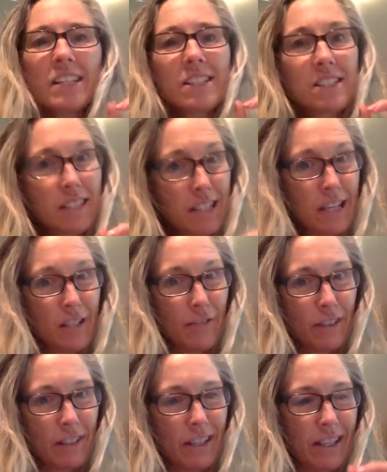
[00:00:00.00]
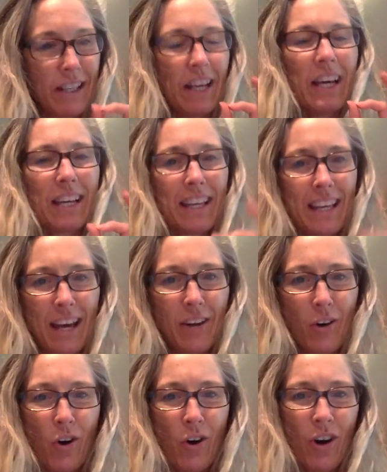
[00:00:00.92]
successfully
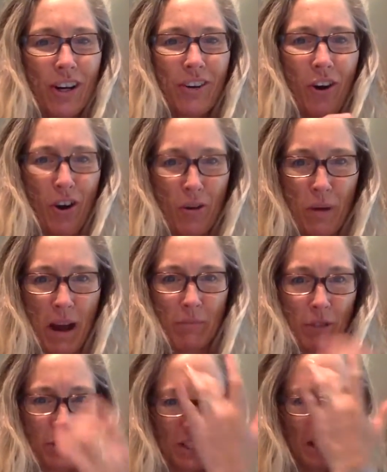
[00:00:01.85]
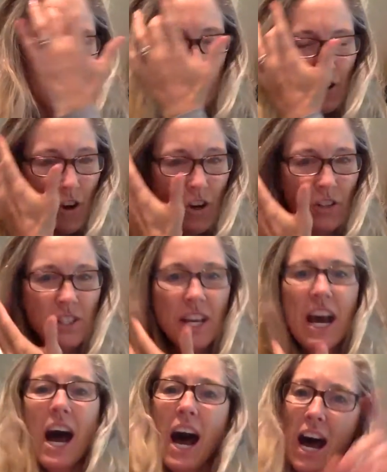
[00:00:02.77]
get on our Bible study calls.
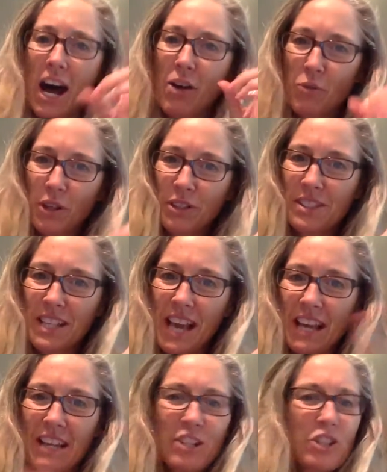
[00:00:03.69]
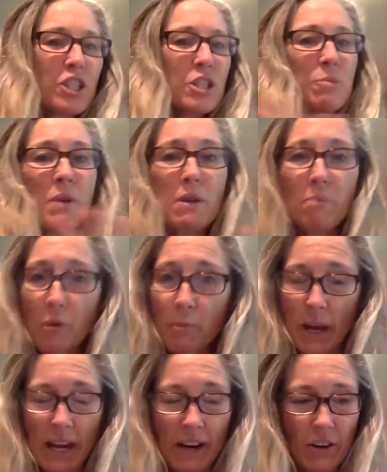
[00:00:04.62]
I will say, just be
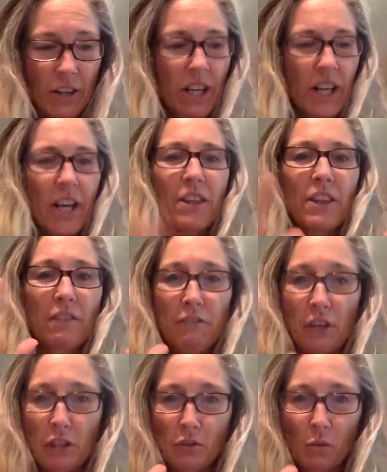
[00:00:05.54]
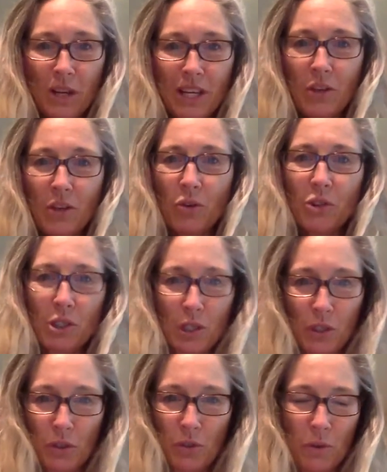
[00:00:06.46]
prepared. The first week or
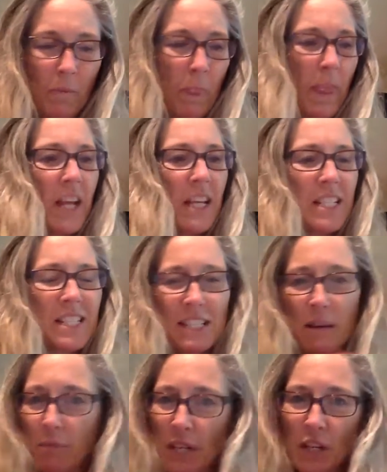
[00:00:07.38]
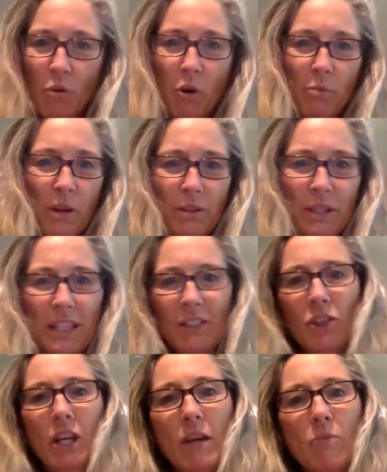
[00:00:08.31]
two, somebody won't be able to get
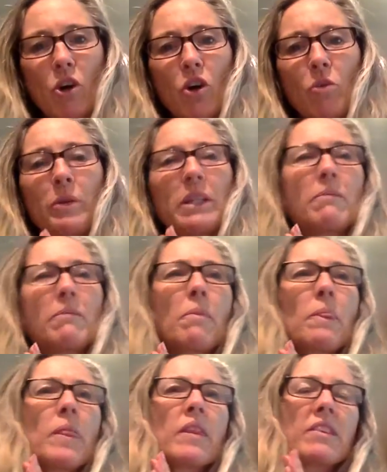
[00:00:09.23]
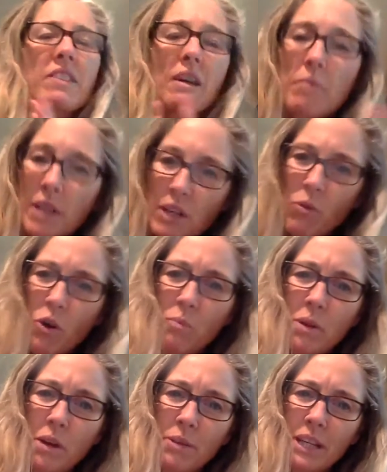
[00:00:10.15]
their camera open. Somebody
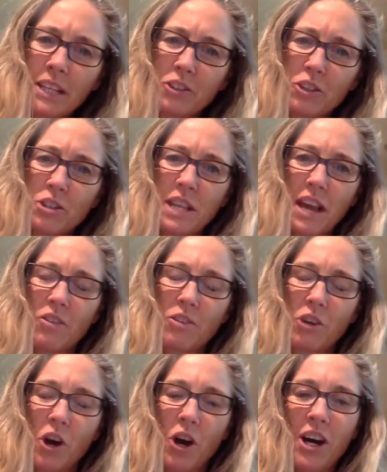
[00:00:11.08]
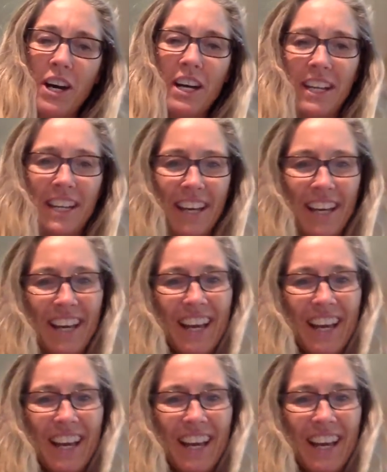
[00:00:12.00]
won't be able to get their sound on.